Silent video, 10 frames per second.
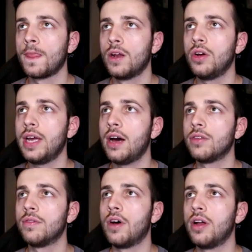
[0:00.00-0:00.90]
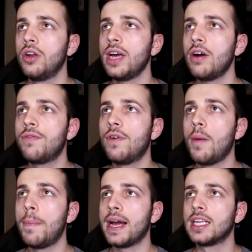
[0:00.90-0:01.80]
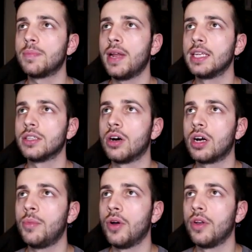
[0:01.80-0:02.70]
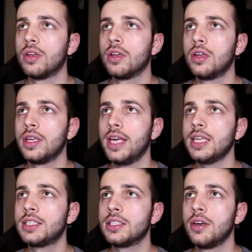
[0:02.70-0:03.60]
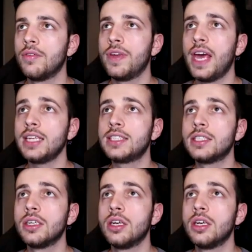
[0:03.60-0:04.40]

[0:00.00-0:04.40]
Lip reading: Look how far back his players are. Come on. Yes. Finesse.